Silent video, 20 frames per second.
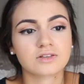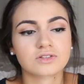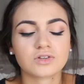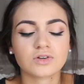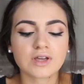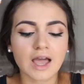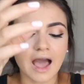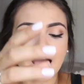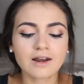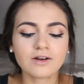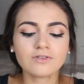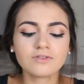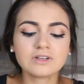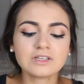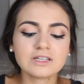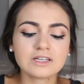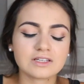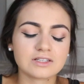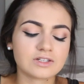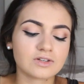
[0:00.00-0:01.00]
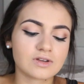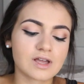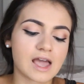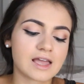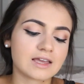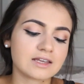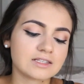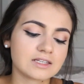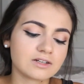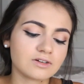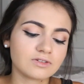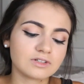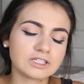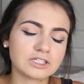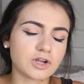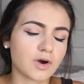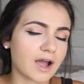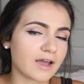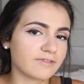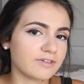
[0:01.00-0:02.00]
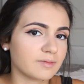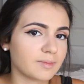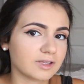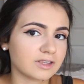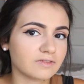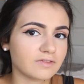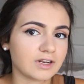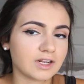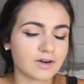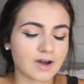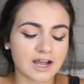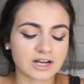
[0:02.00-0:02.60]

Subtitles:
So yeah, I guess I don't really know how I feel about the video.